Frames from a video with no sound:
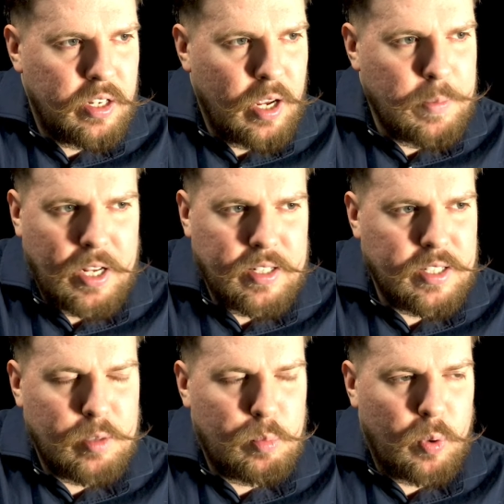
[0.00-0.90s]

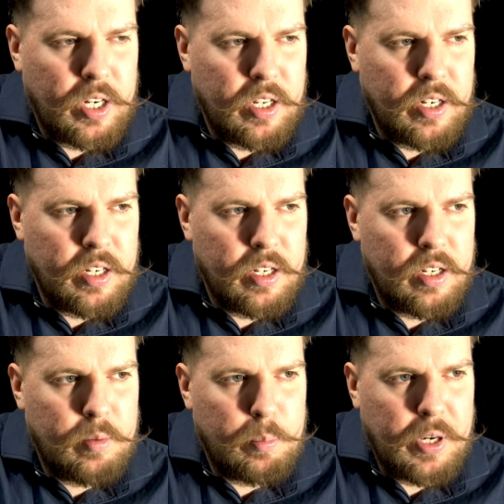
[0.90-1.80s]

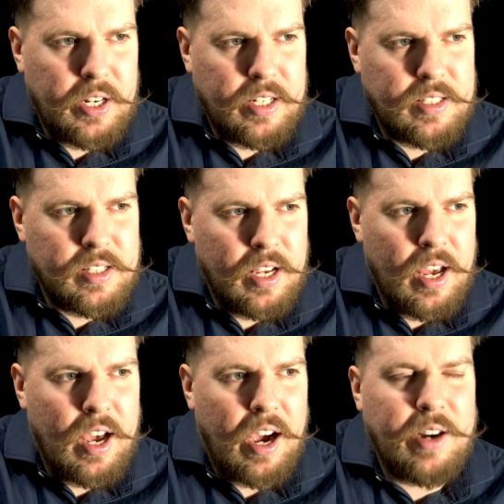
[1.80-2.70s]
but it's,
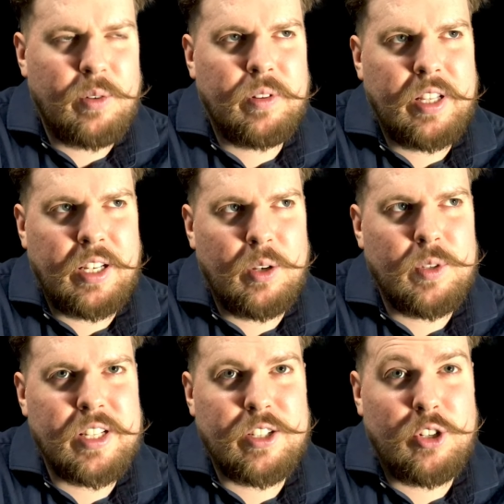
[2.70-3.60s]
I don't think it
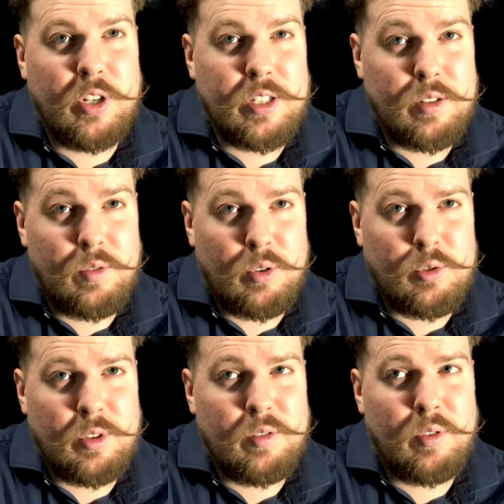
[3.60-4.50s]
was as good as the first
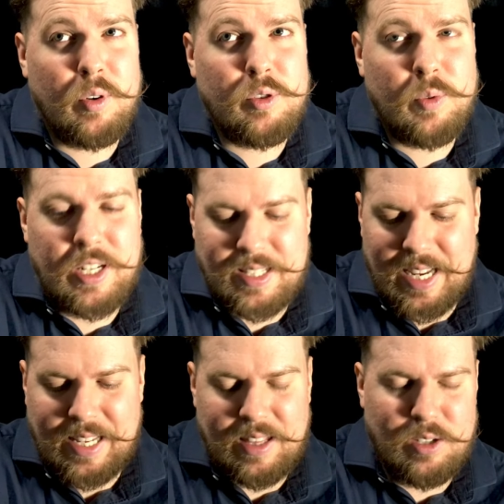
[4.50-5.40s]
one. The first one is
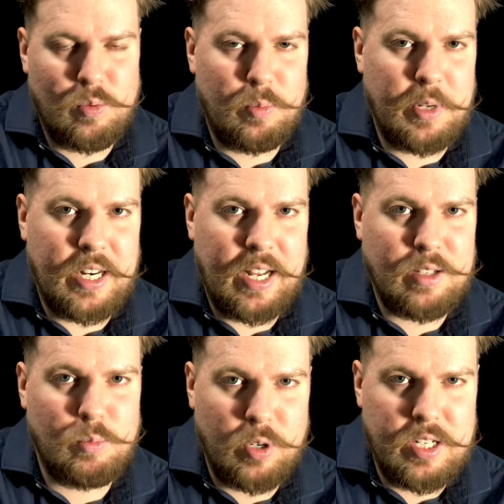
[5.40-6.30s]
like this one, but it
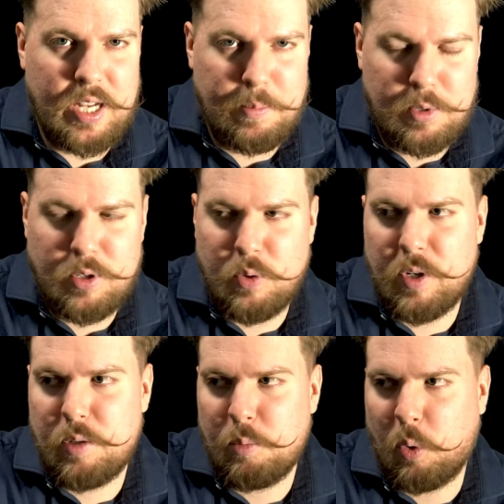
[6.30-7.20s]
has more depth to
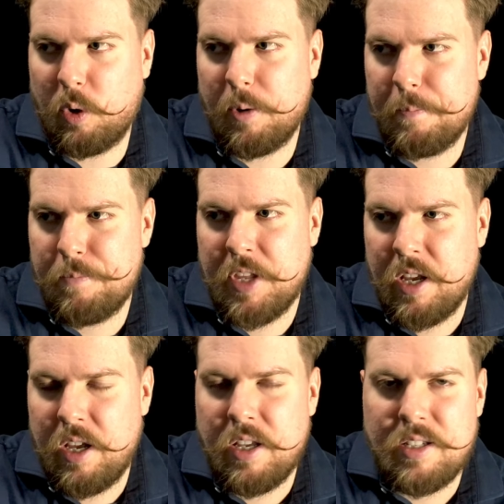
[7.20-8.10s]
it, more
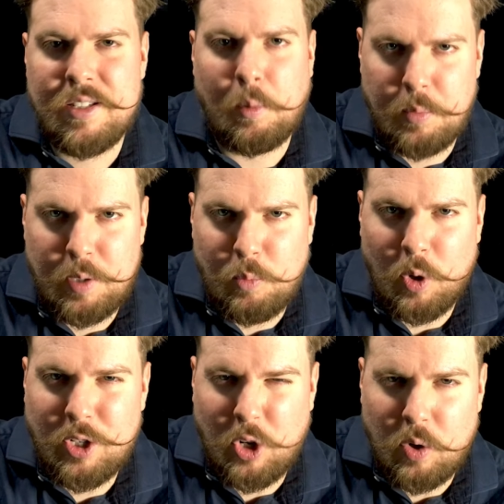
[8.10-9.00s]
something,
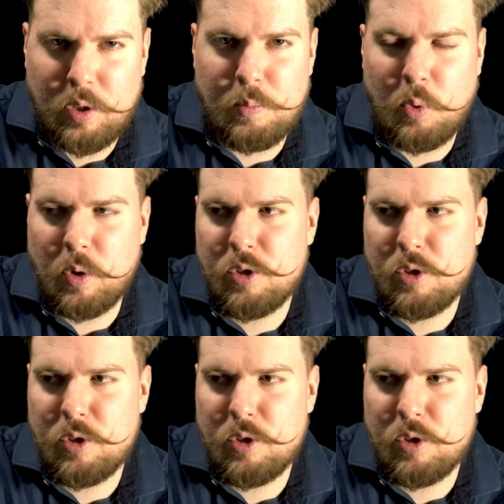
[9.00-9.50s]
more girth, more